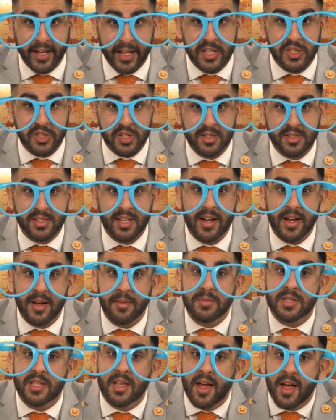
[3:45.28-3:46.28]
In ancient
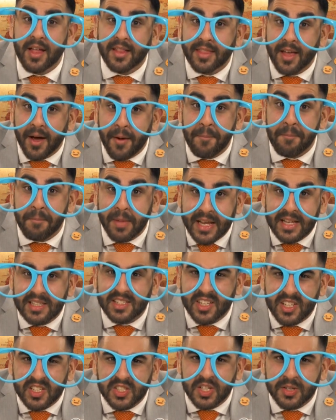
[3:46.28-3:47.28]
times, the
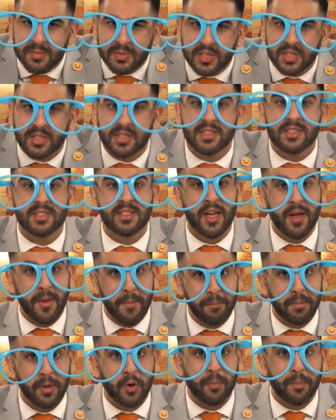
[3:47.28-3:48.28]
amazing Egyptians
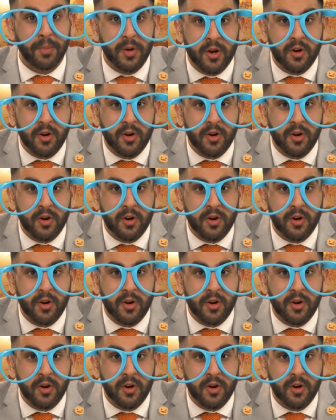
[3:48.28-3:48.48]
built